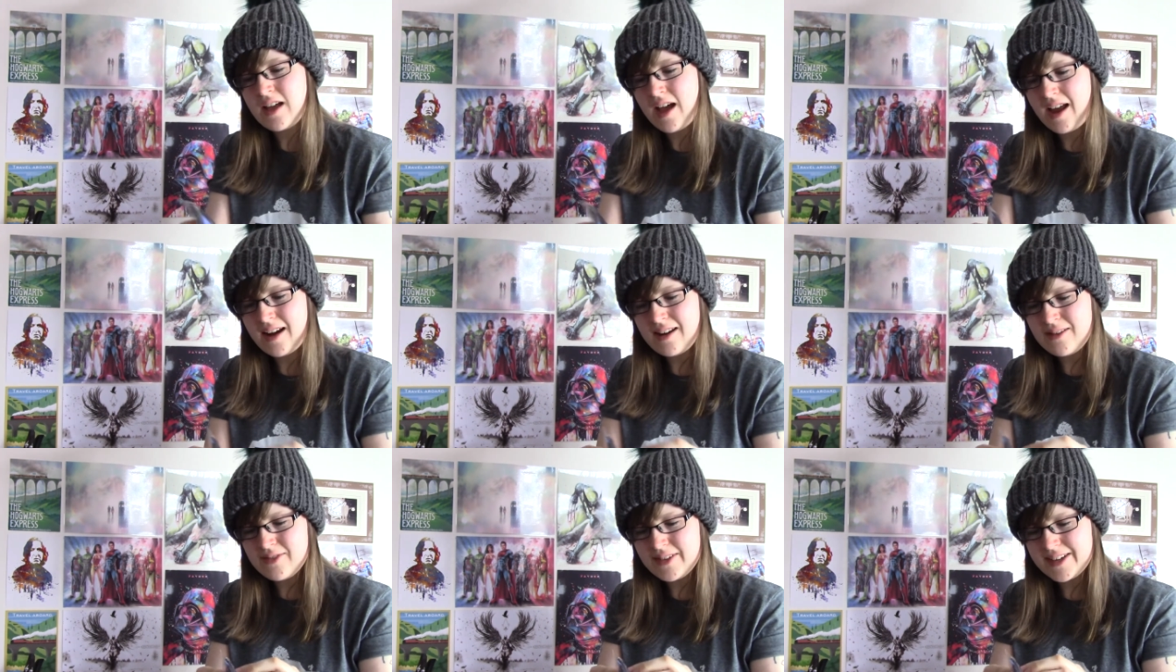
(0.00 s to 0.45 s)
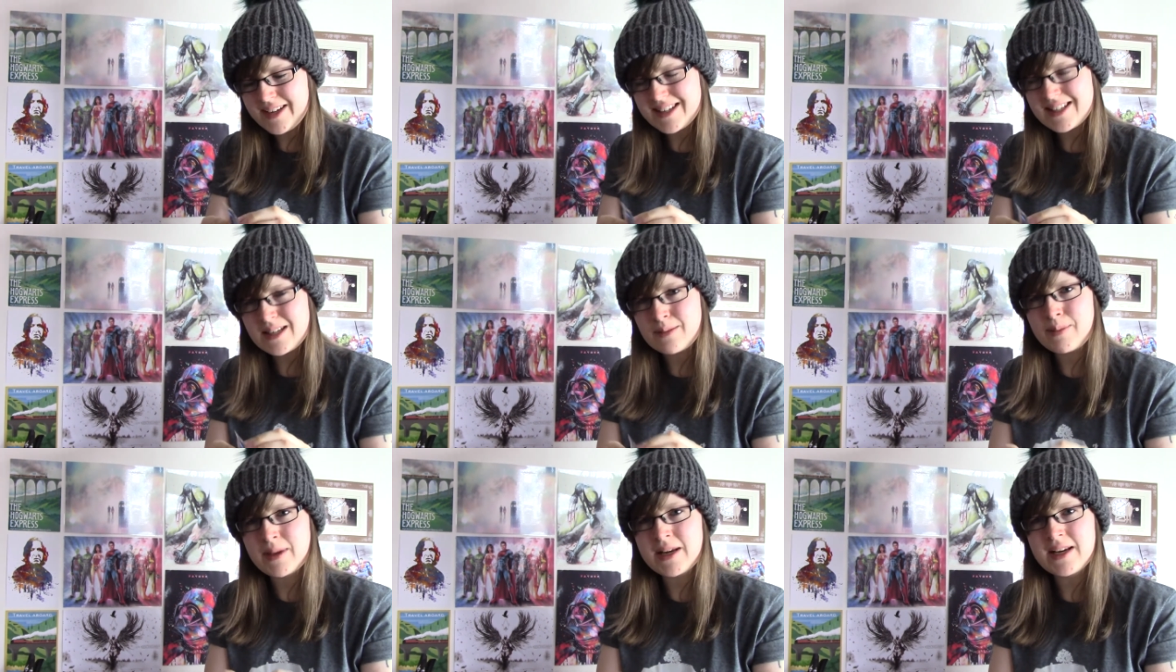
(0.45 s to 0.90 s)
I don't think
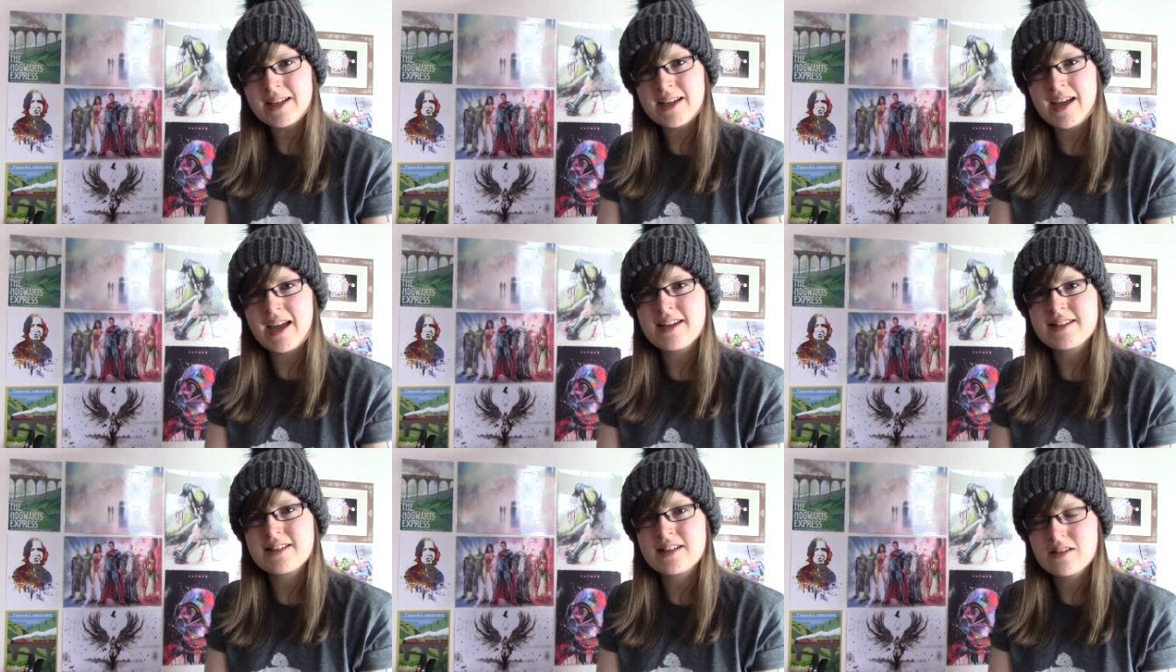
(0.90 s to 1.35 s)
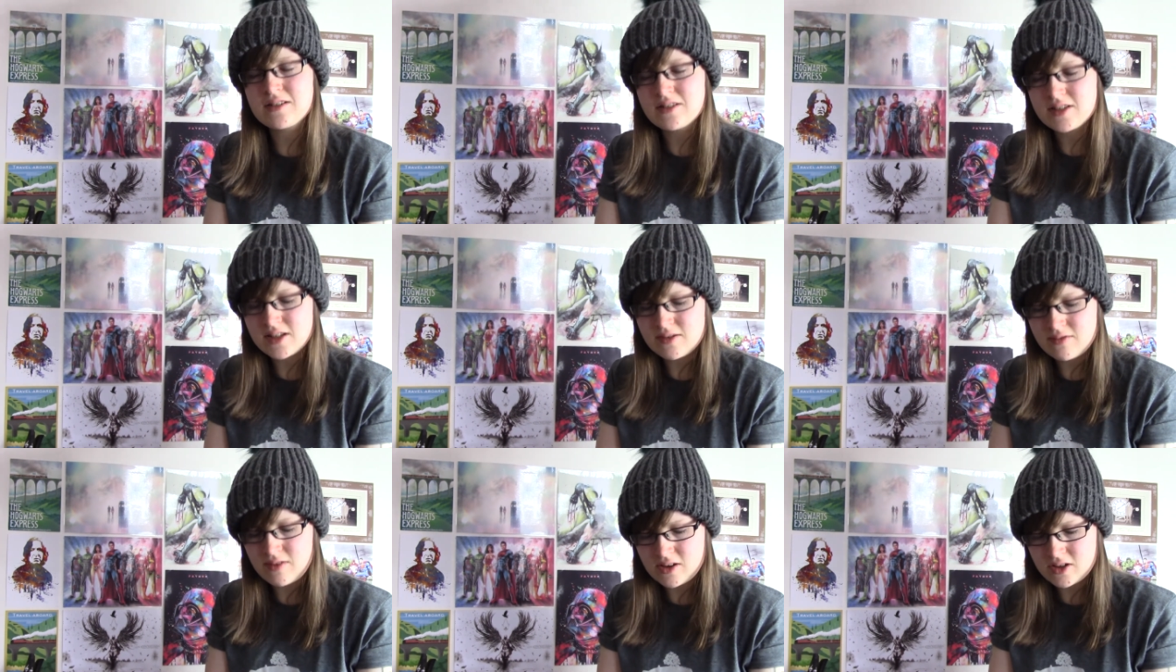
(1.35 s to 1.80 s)
it's a pillowcase. It
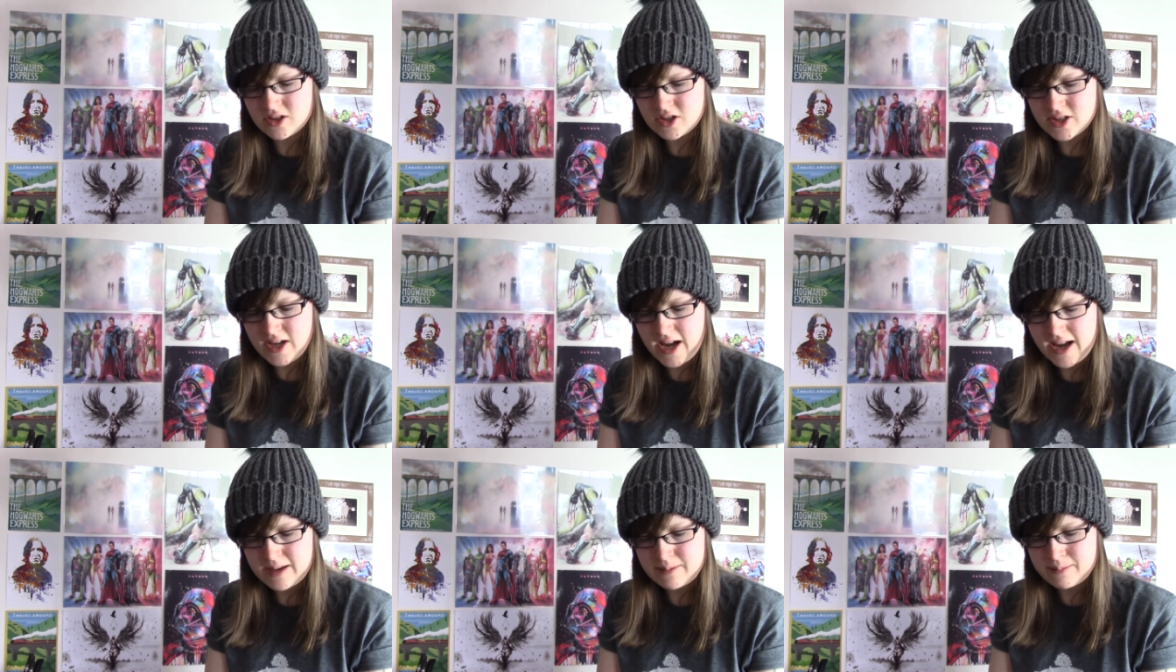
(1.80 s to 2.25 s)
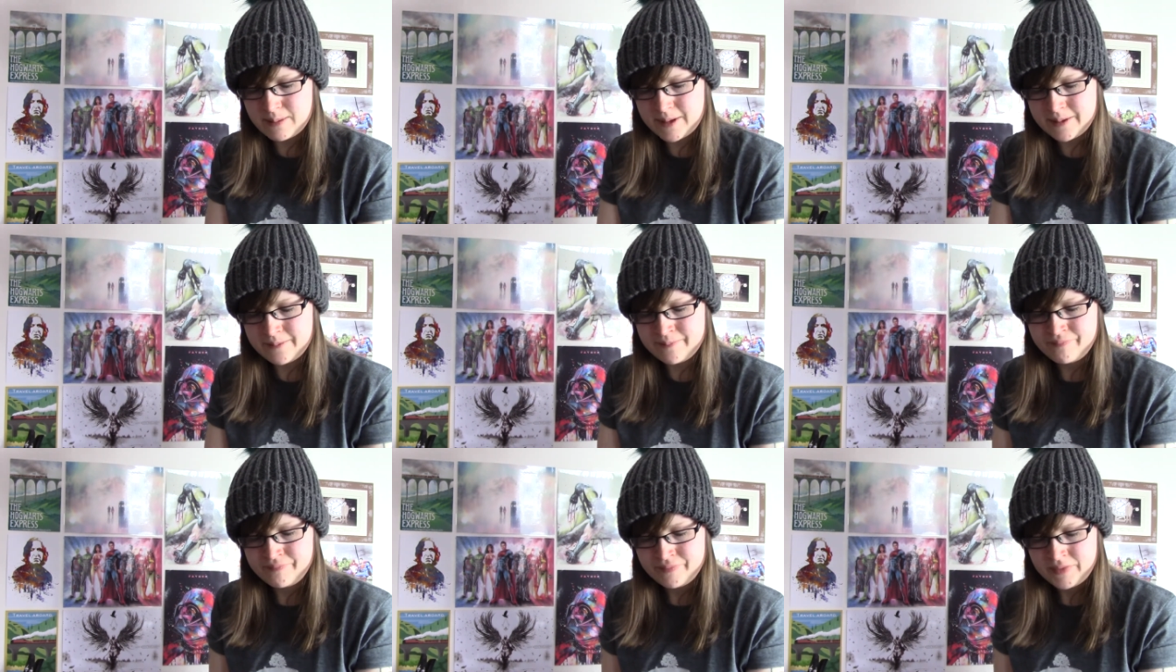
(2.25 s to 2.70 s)
looks the wrong shape.
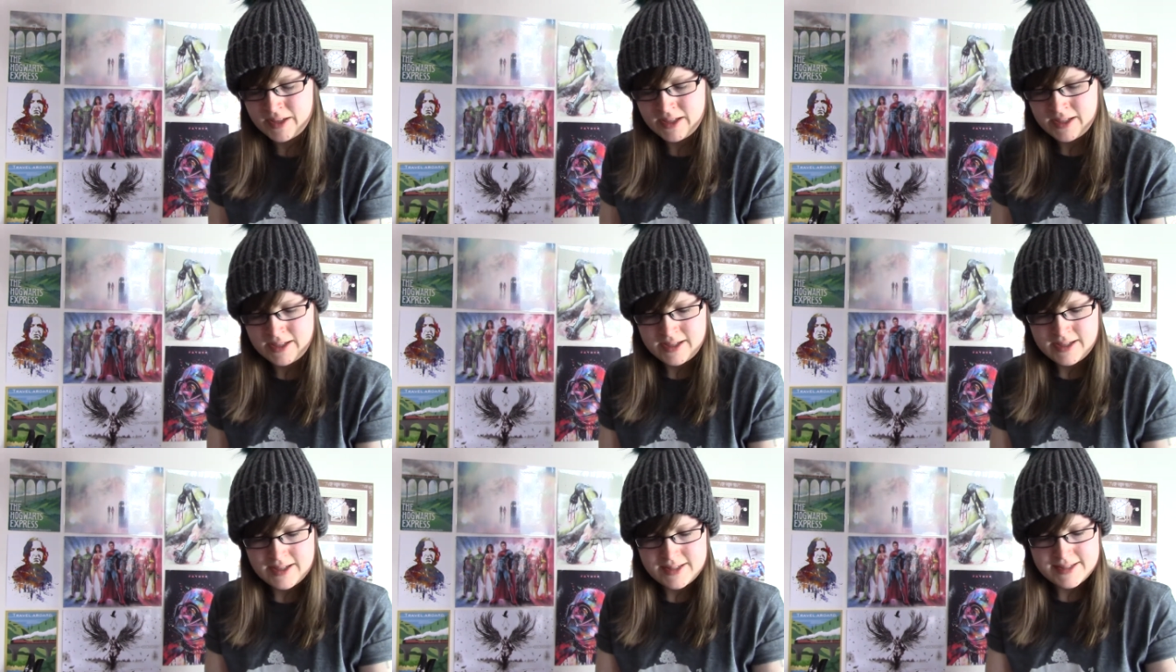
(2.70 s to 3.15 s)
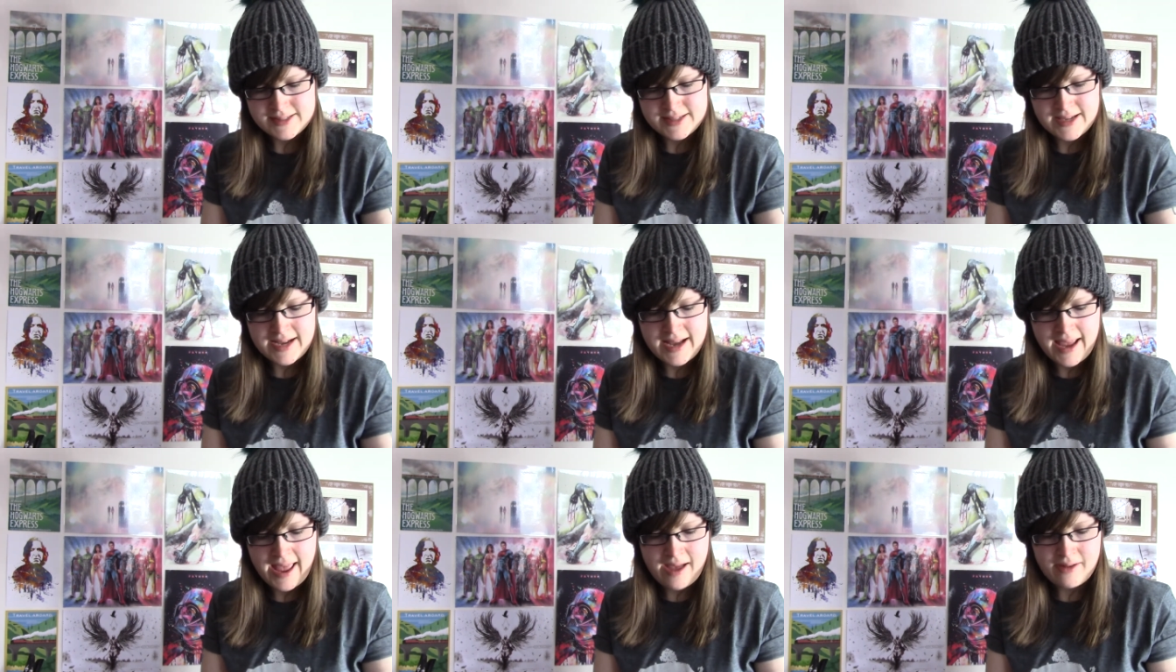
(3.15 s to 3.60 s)
Let's
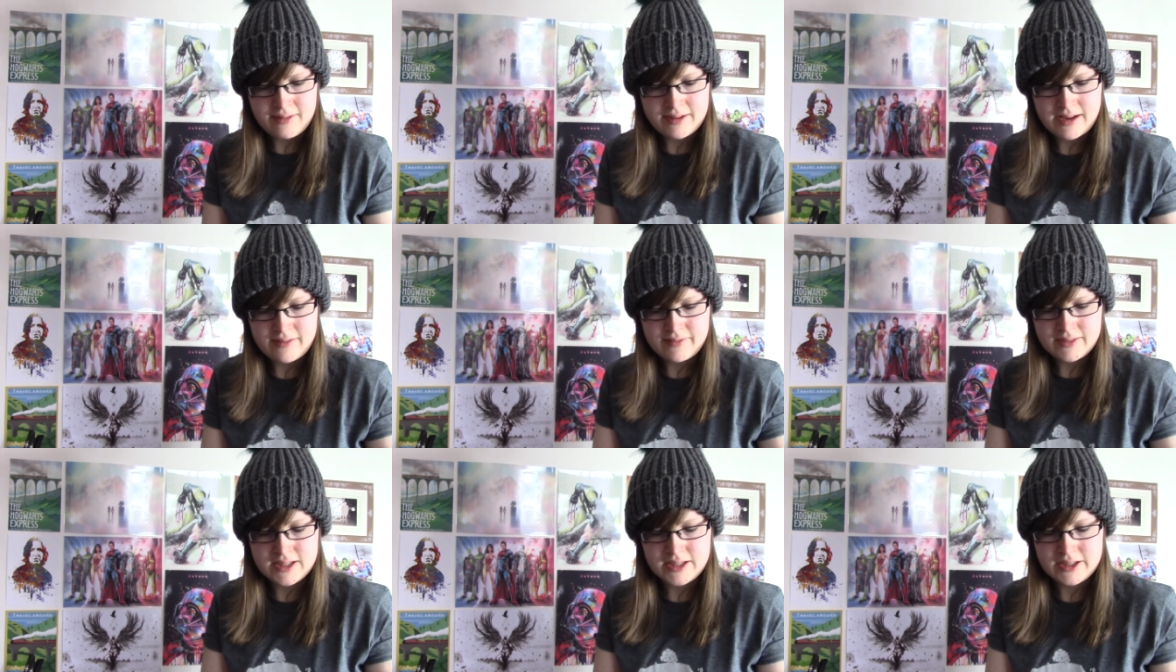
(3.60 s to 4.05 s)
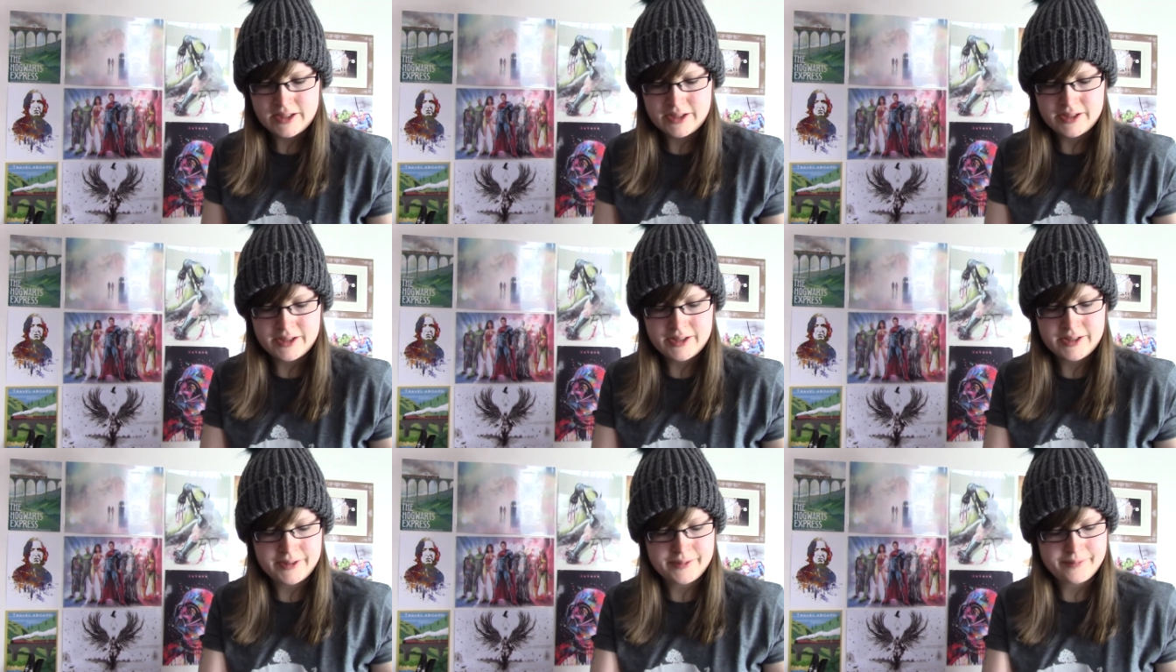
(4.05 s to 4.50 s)
get it out and have a
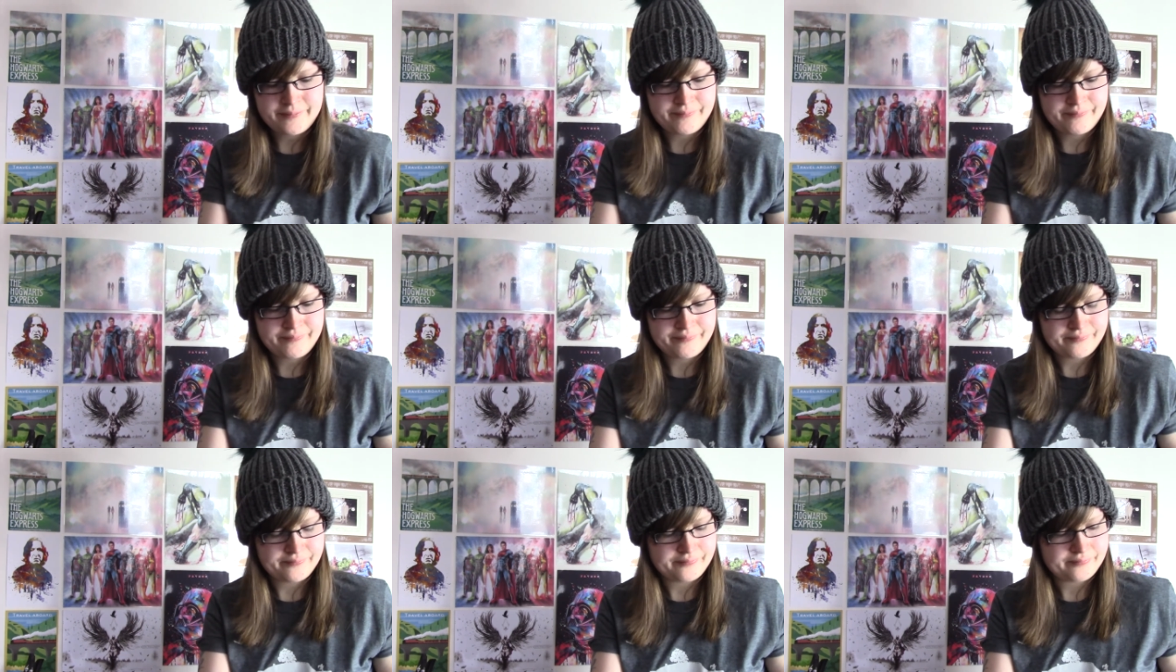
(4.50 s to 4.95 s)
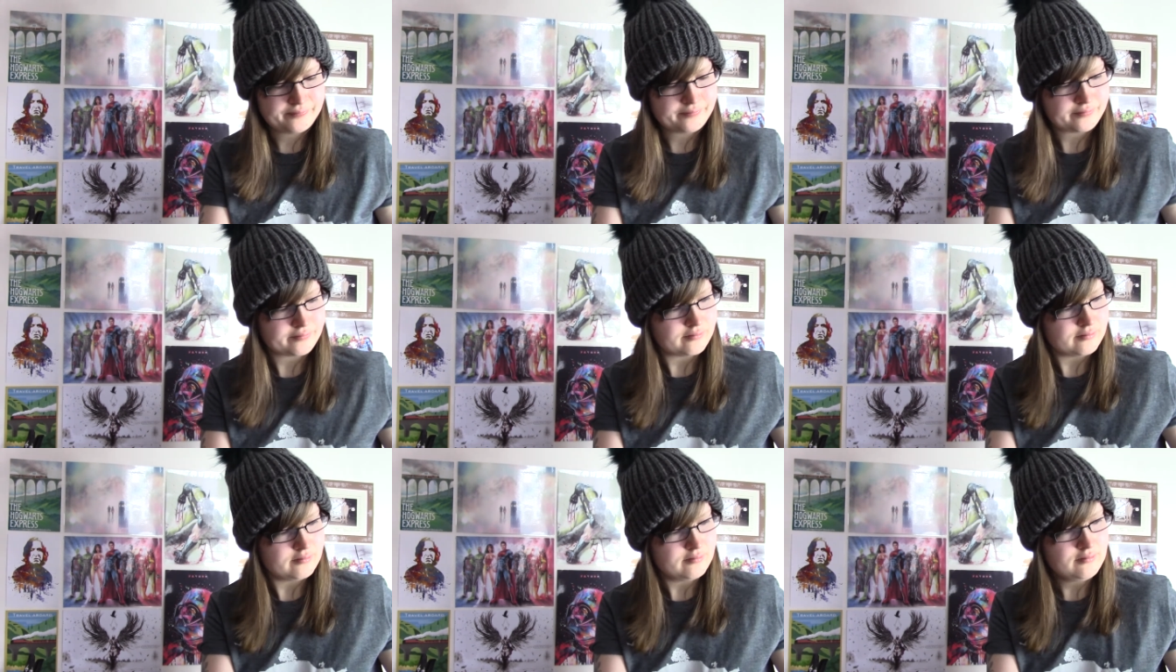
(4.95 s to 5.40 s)

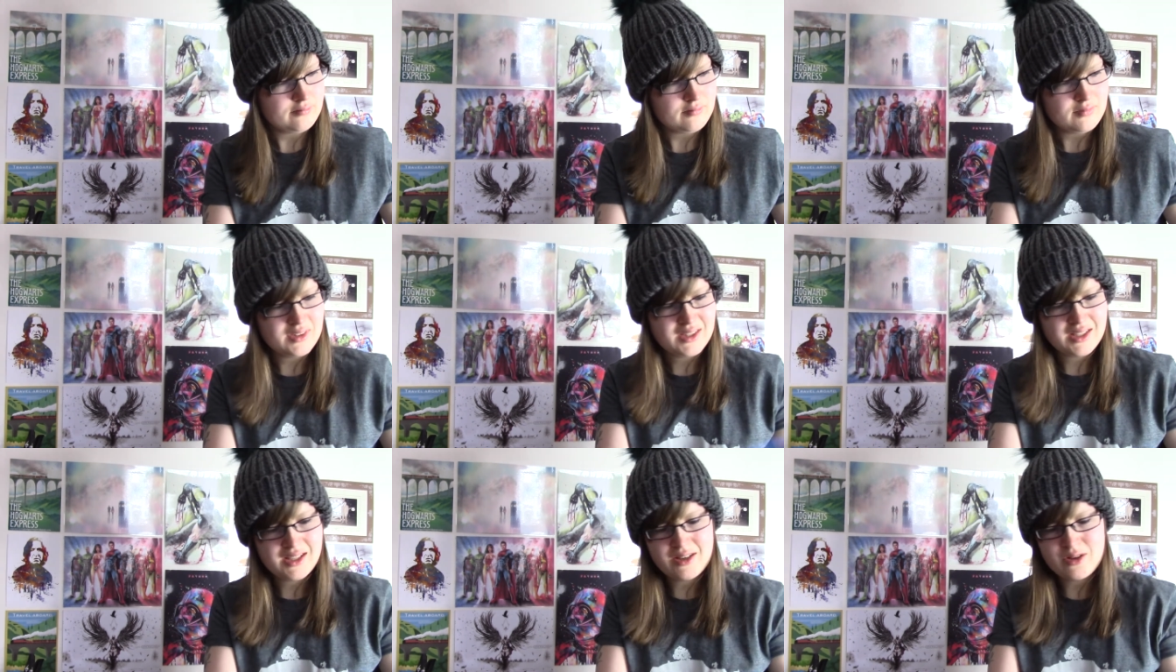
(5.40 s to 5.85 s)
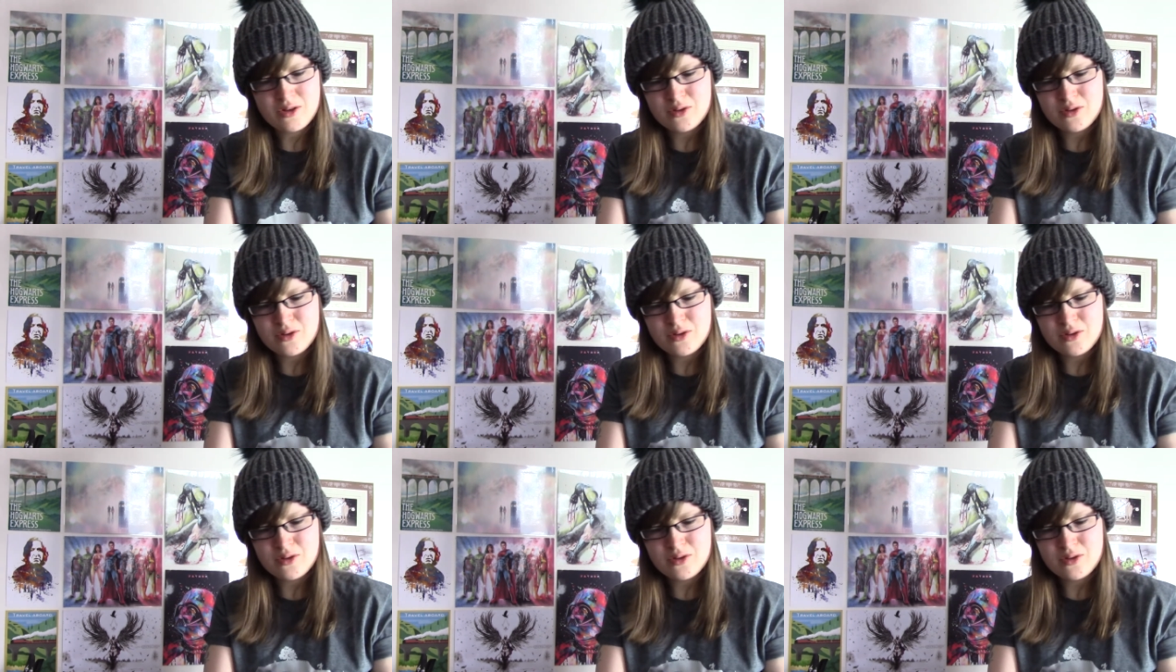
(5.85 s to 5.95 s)
look.